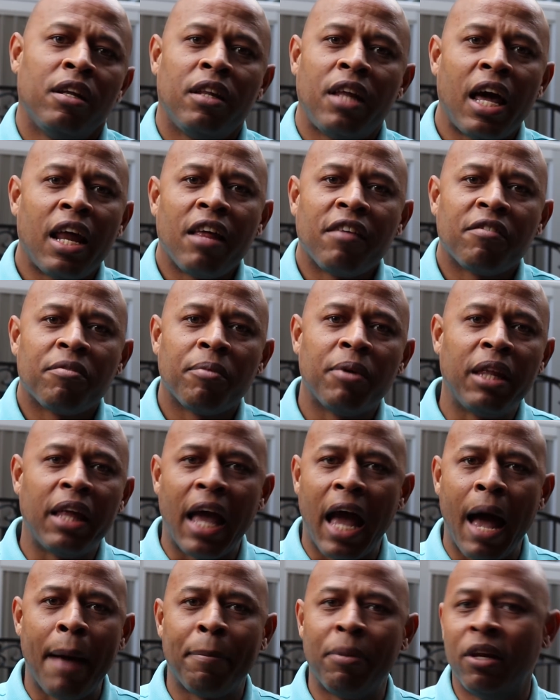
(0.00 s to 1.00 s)
That doesn't really
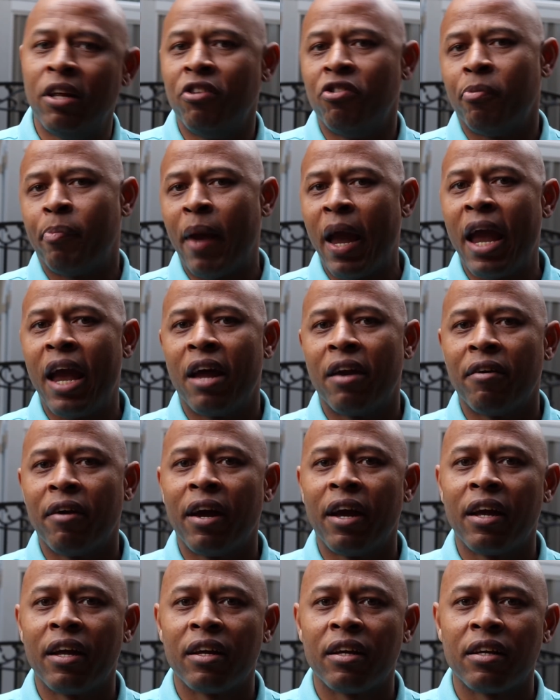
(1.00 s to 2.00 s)
happen in Japan,
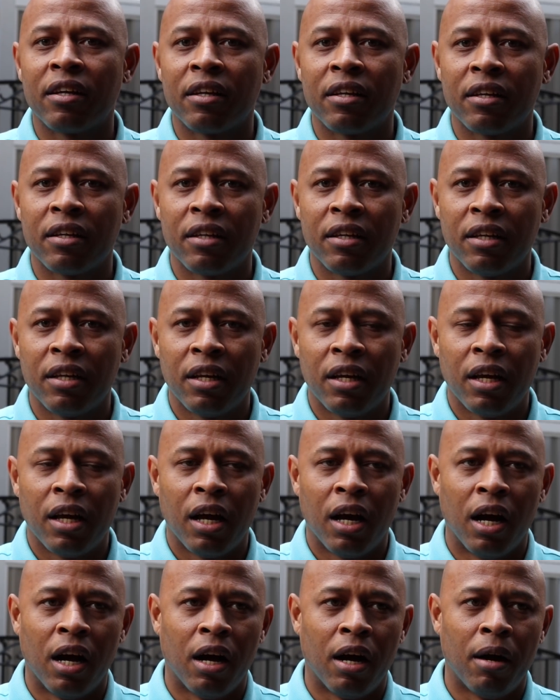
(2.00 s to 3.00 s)
right?
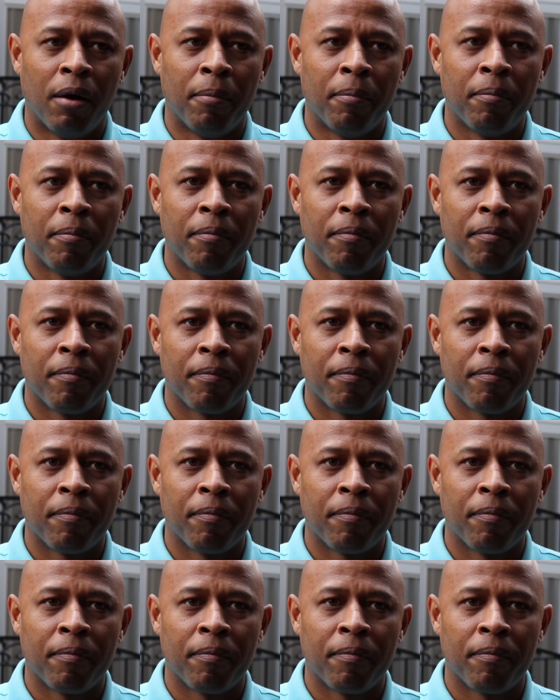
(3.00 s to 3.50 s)
Um,